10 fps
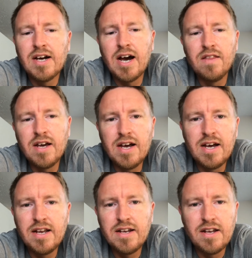And
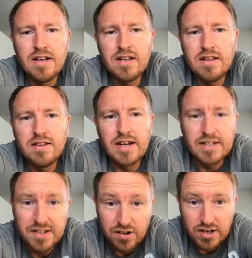then they
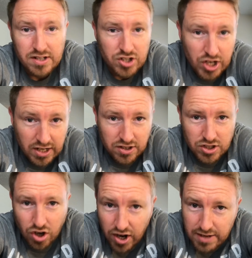decided to check the
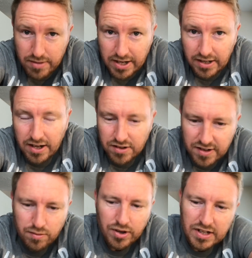timing. Now this
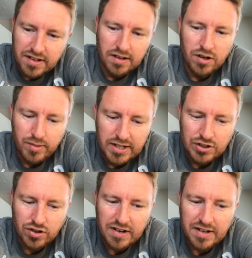is where it gets a little bit
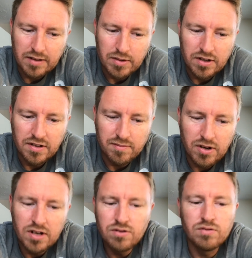interesting, because my
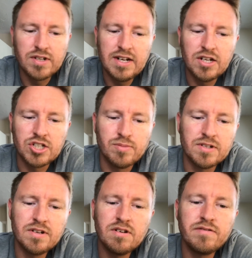local dealership, I
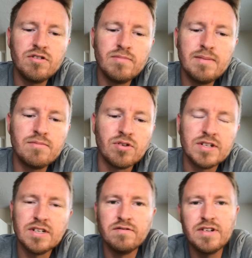don't know if you remember, I
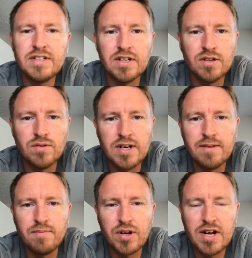did a video
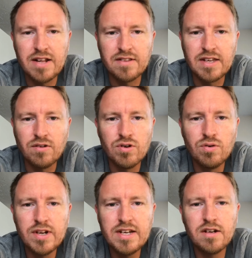when I had the oil
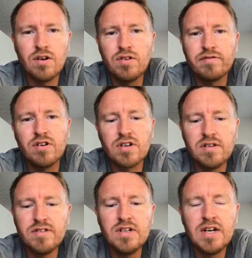leak on the front
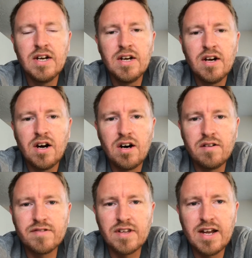cover
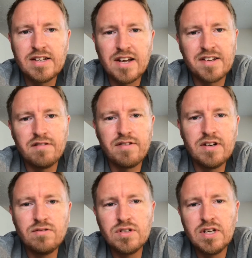after the head gasket
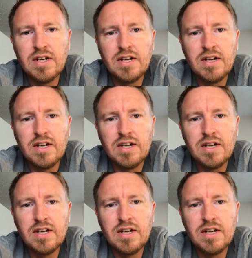failed.